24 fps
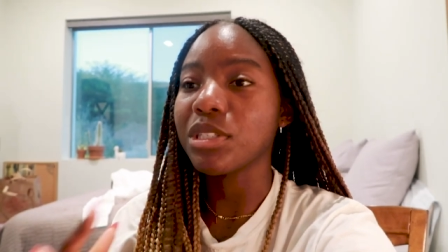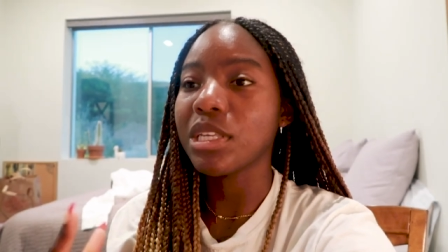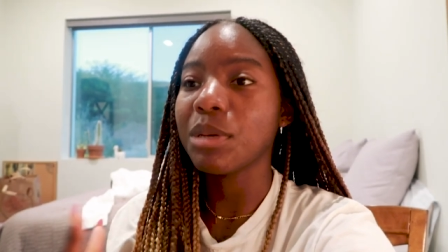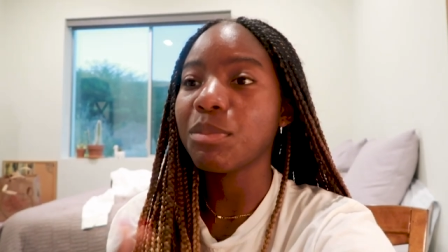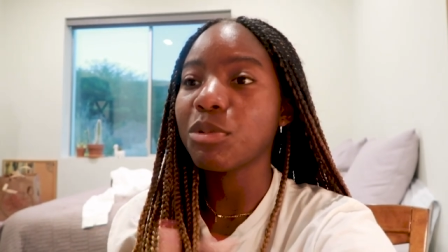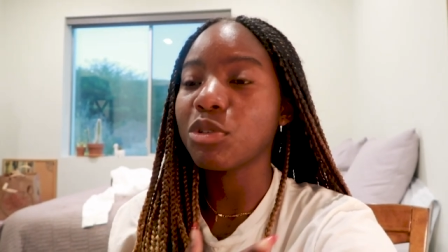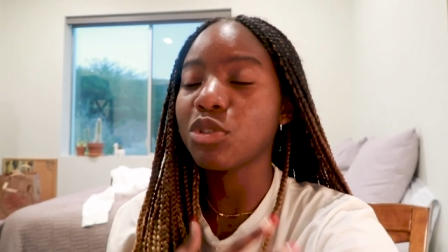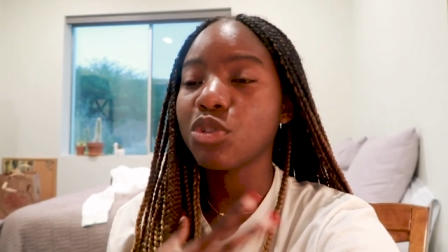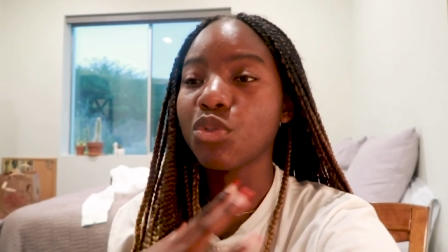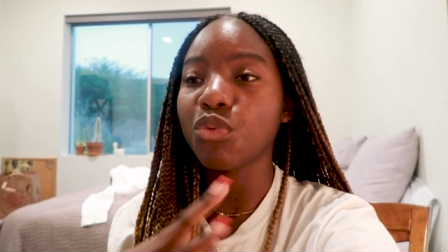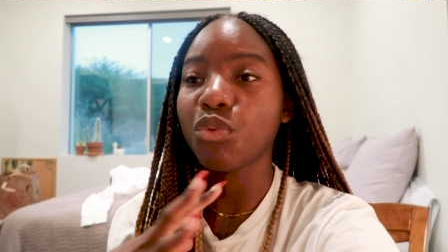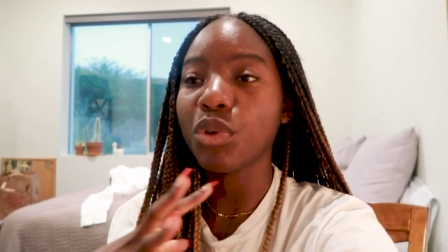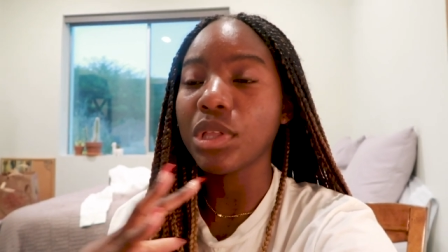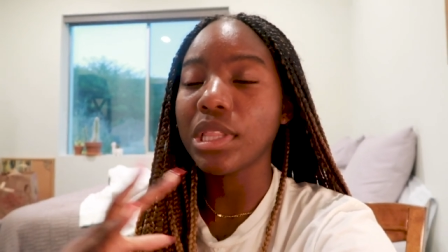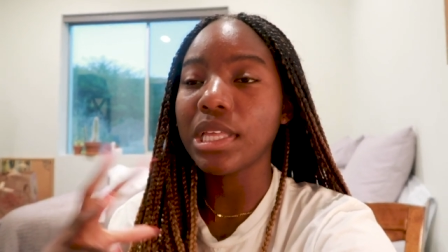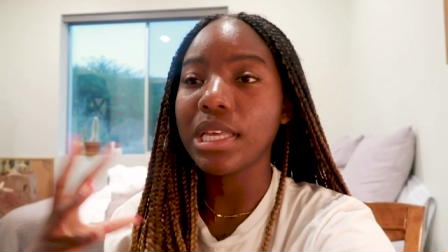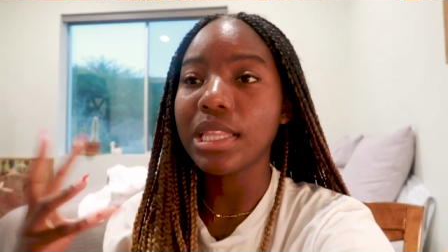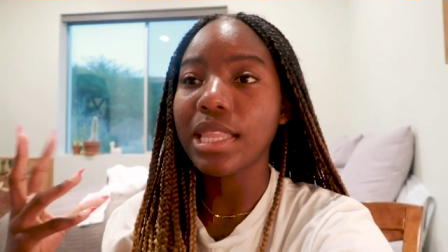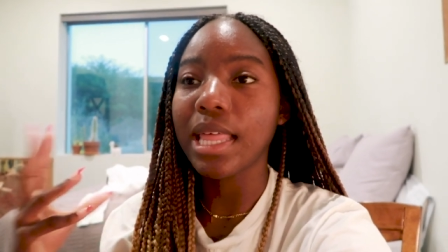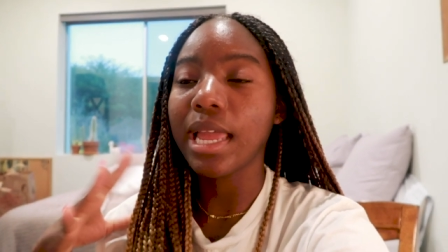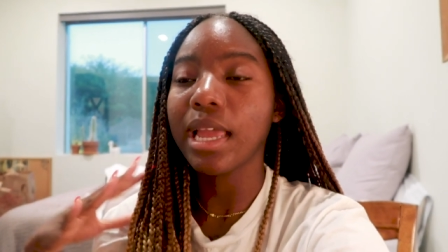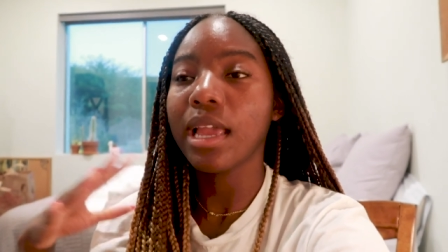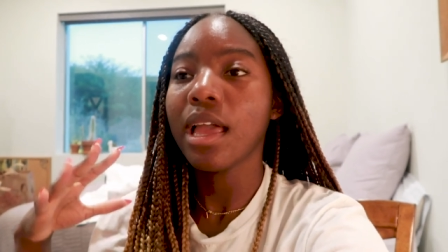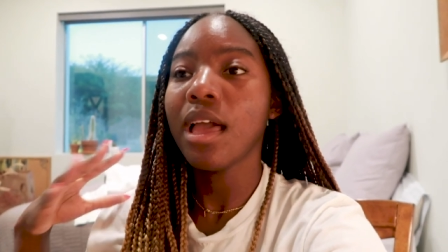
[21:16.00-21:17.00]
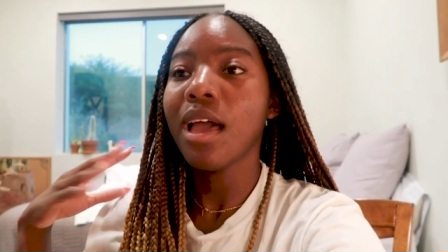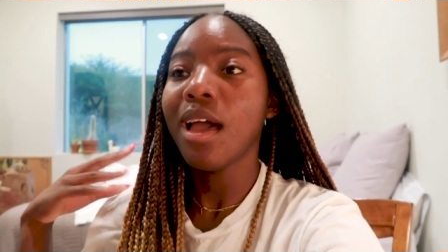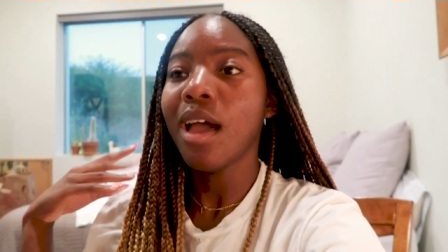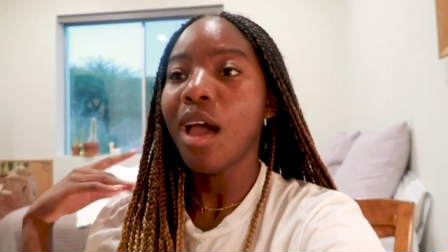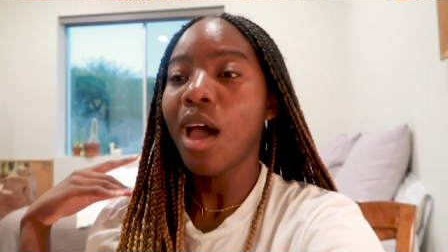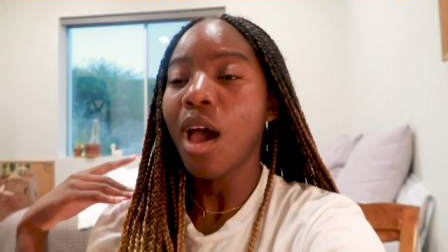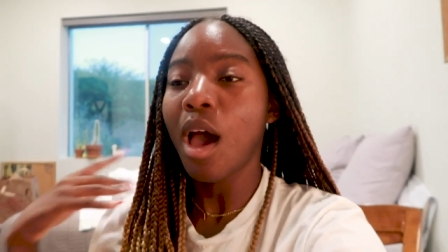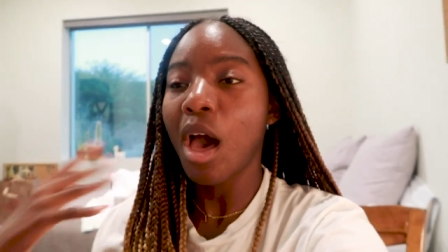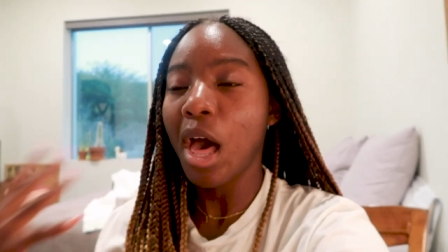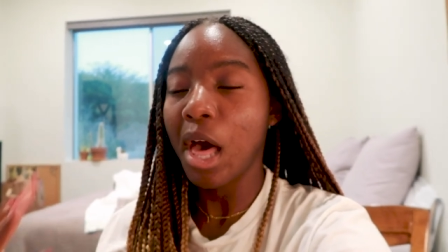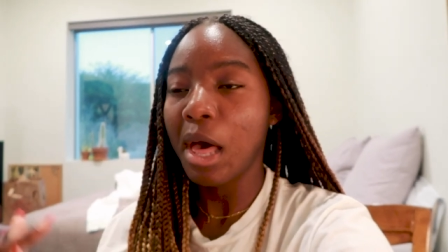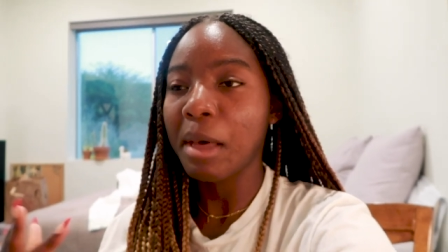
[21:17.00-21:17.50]
I was able to really like
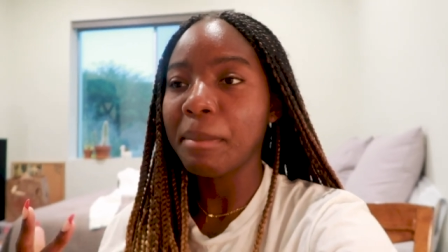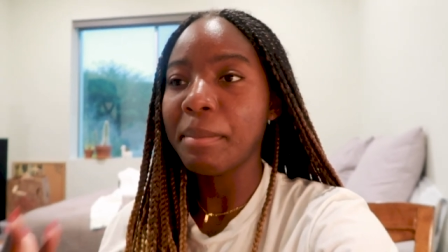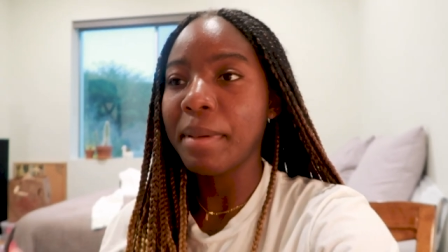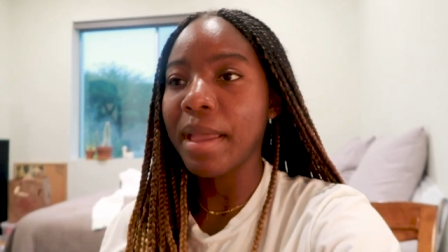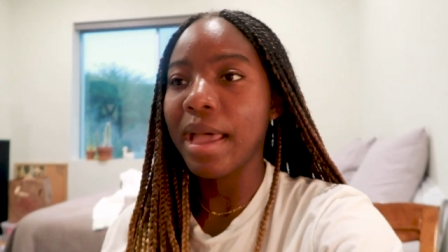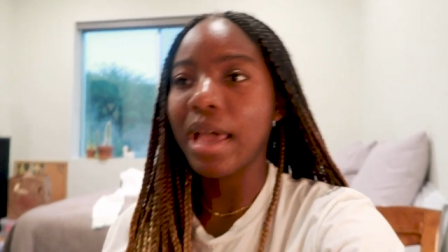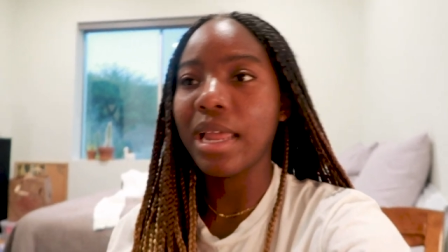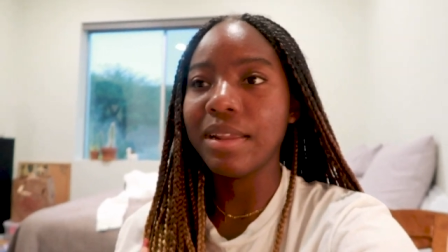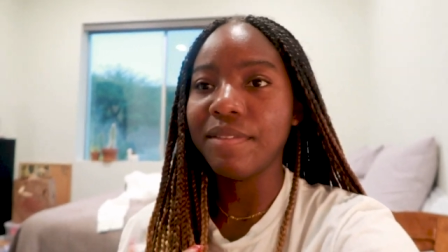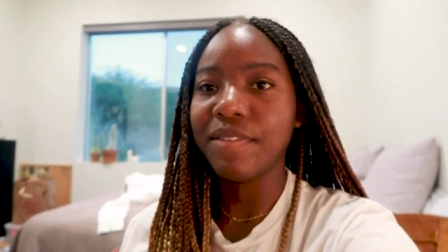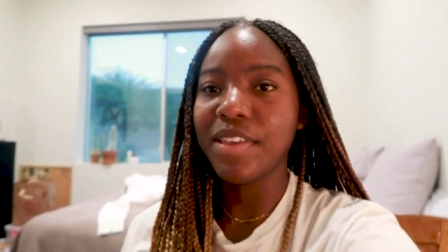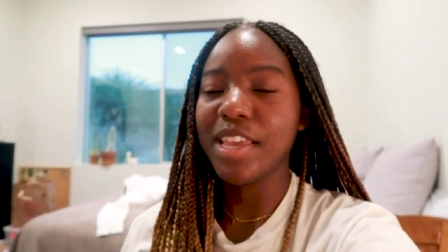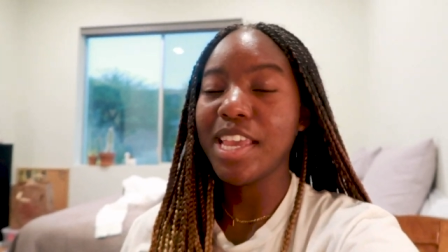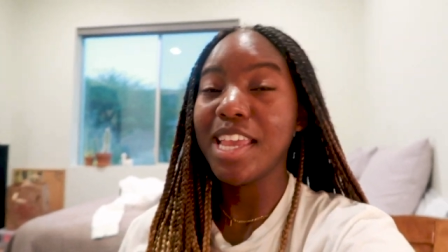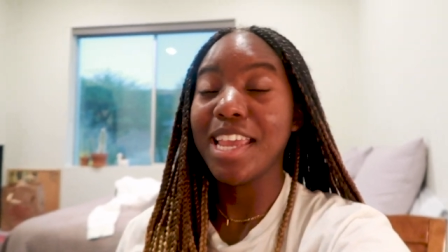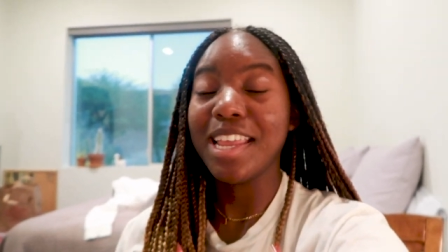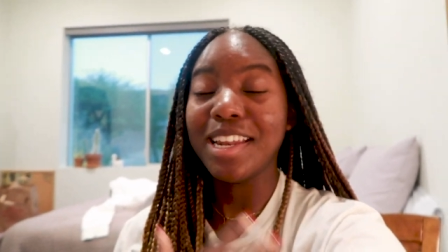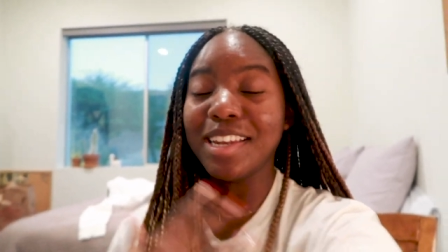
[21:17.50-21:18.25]
hop out of it